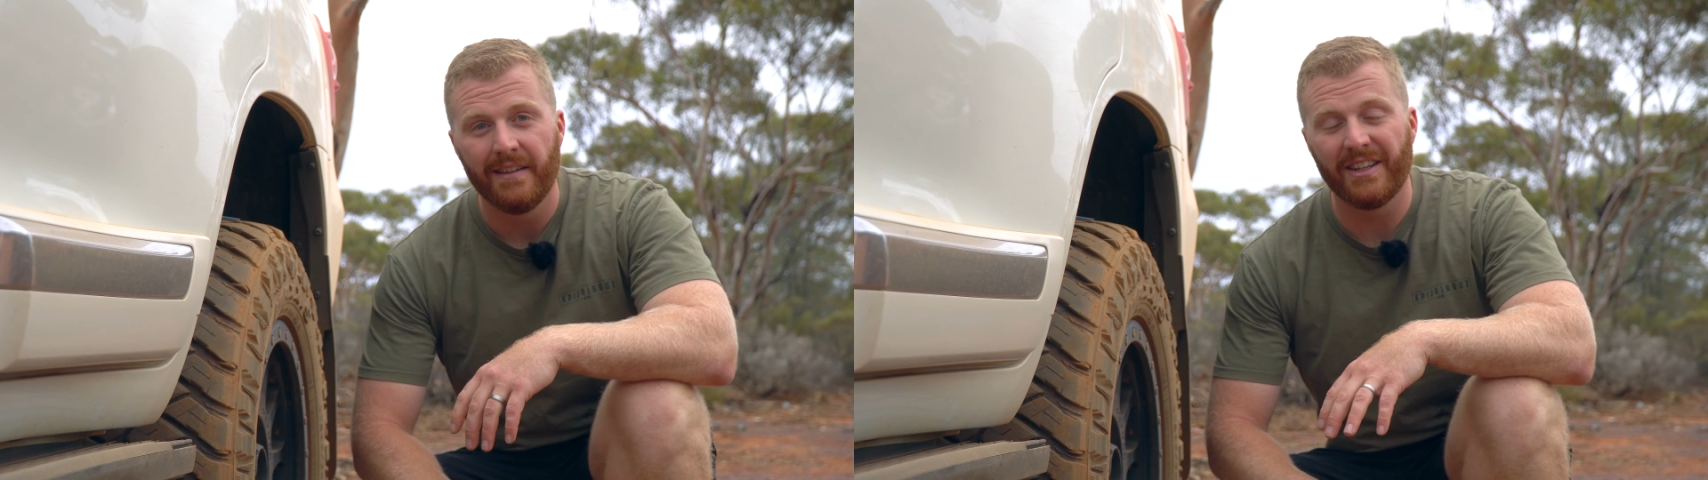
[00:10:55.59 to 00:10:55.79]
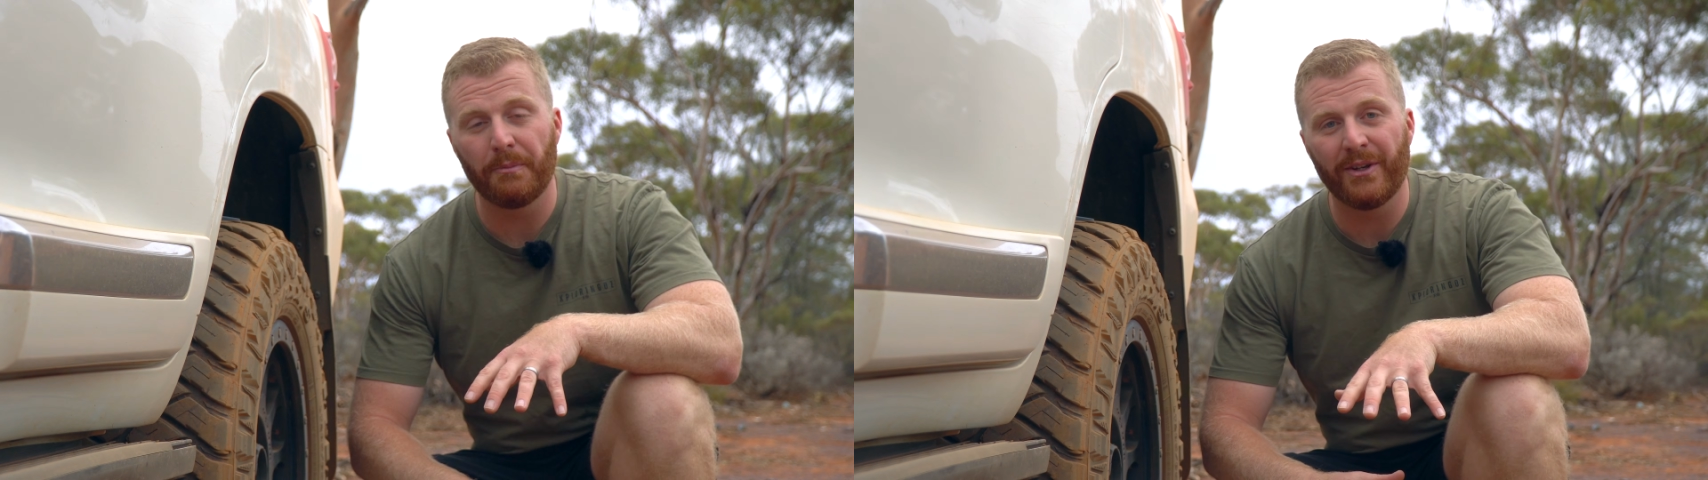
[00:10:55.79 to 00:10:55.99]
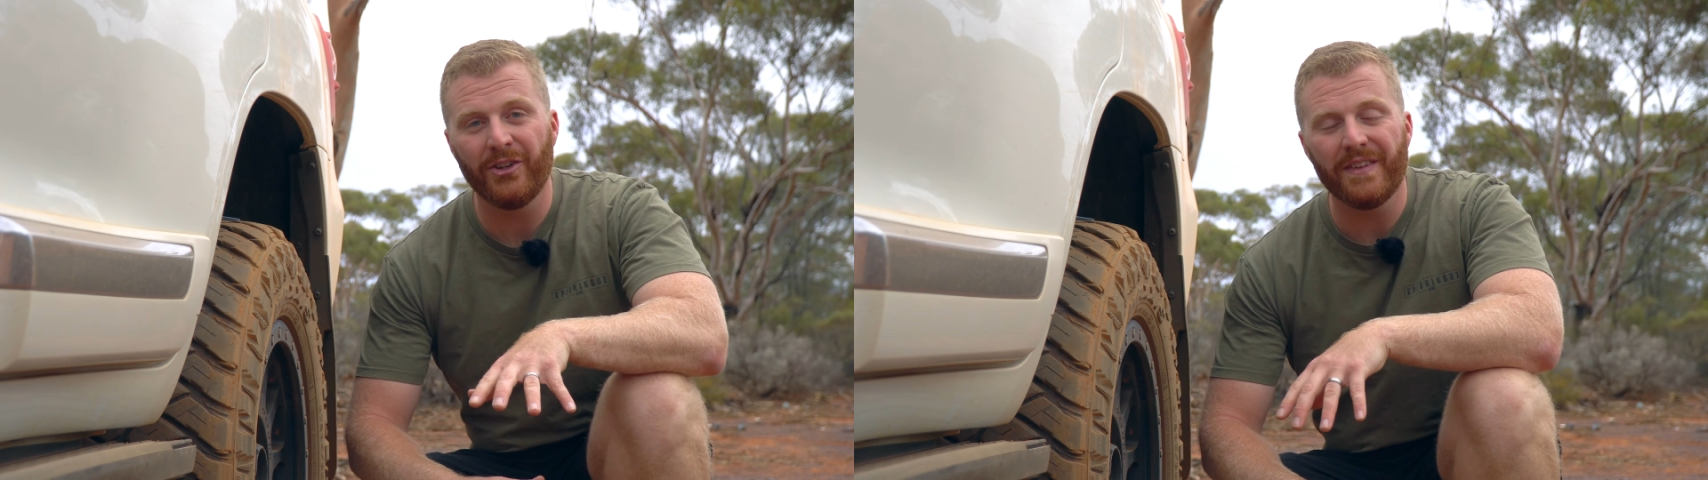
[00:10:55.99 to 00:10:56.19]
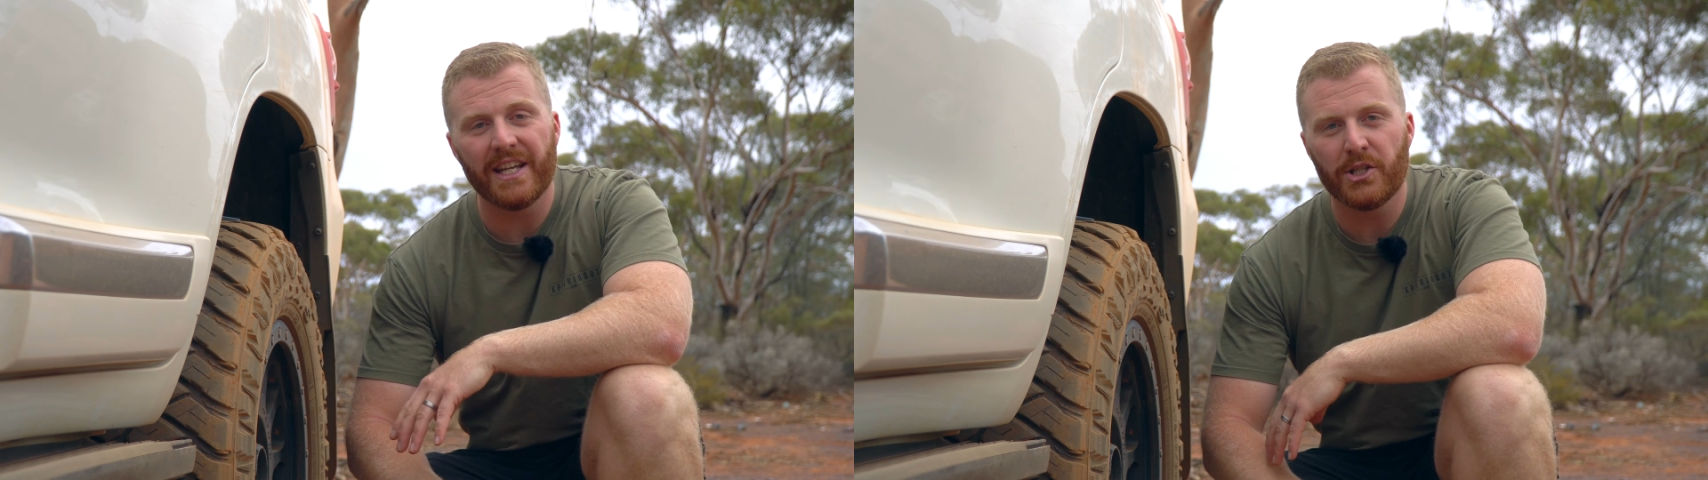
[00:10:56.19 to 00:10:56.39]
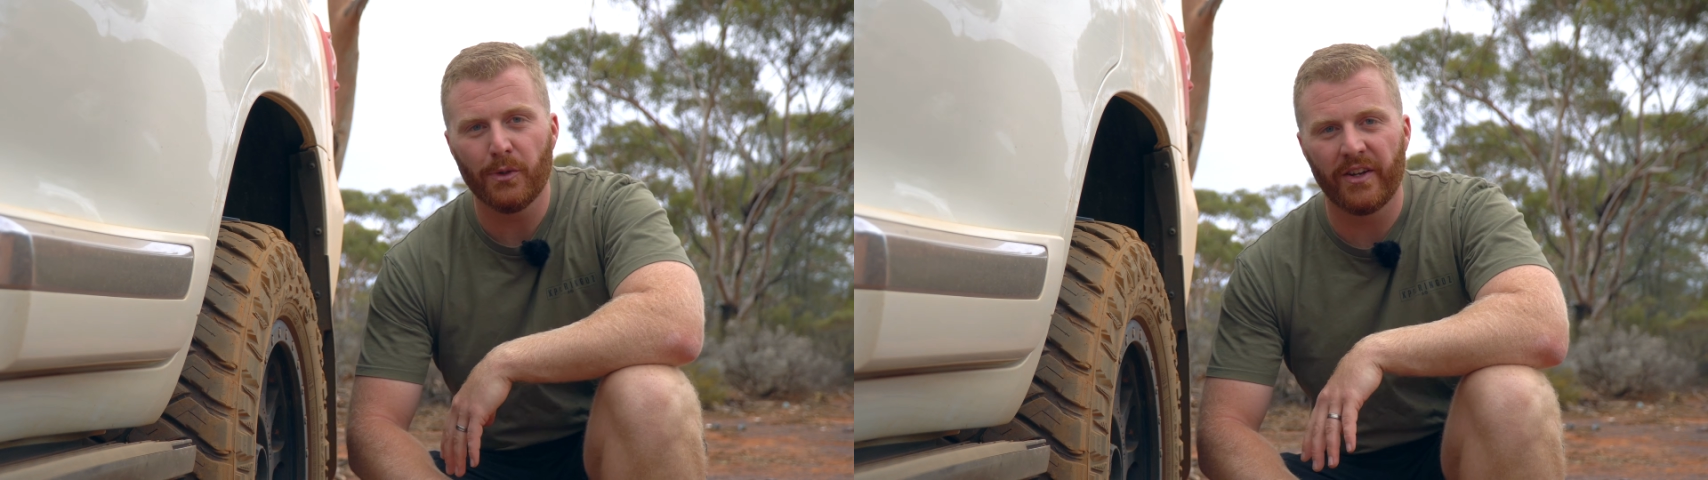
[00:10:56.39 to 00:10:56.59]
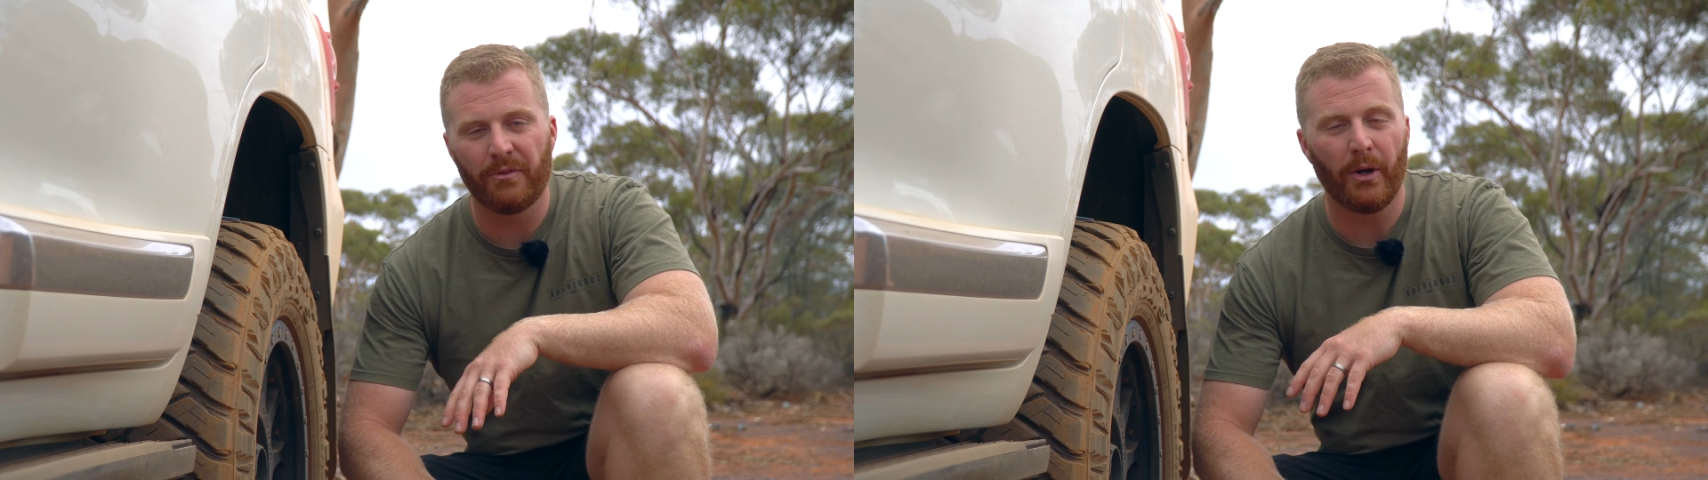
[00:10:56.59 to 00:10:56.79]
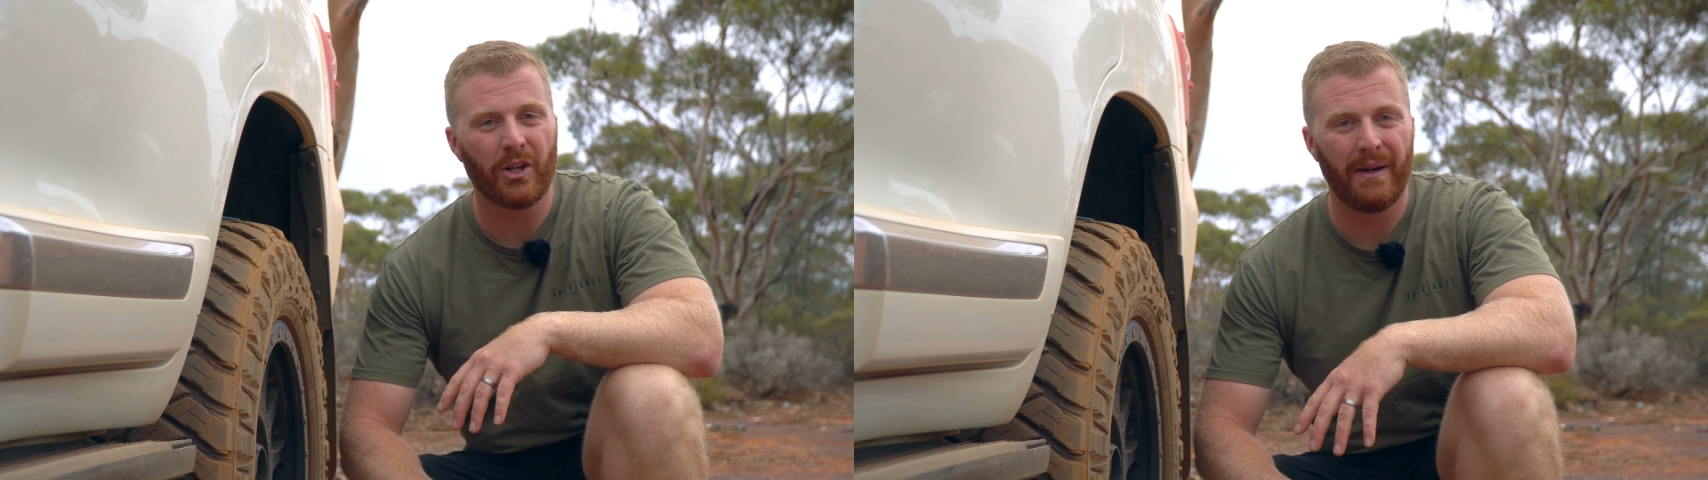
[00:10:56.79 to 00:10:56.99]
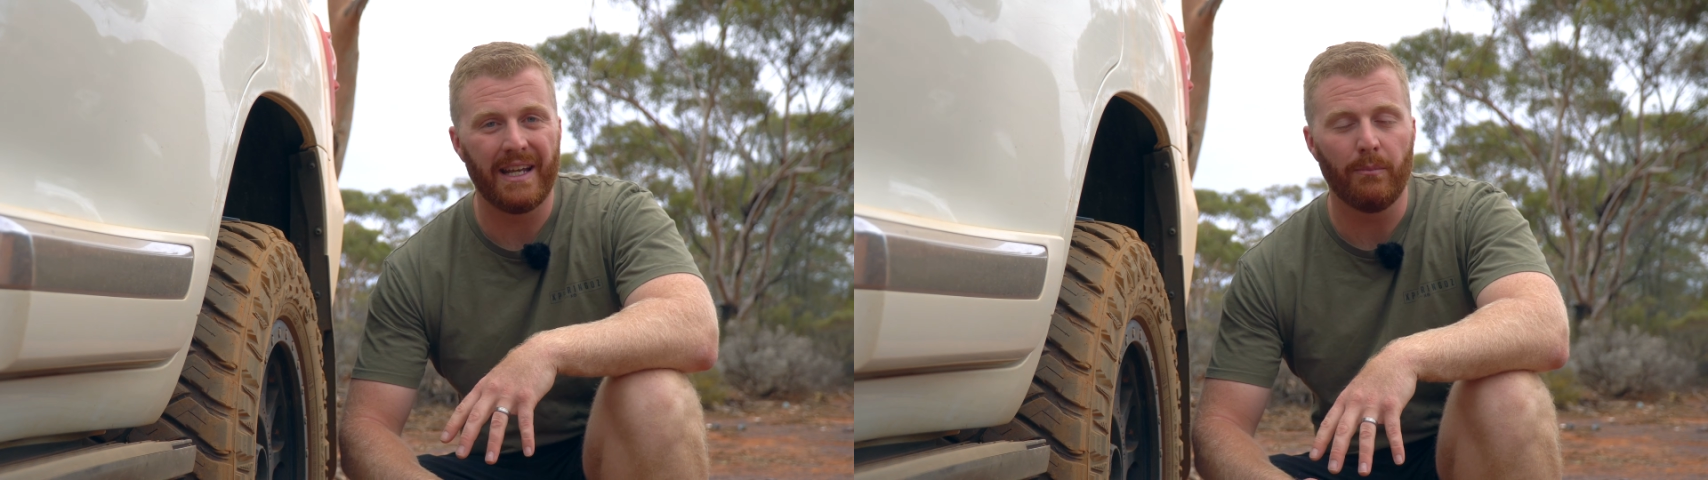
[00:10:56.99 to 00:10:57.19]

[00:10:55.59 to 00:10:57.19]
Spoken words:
Now it's because of the issue I spoke about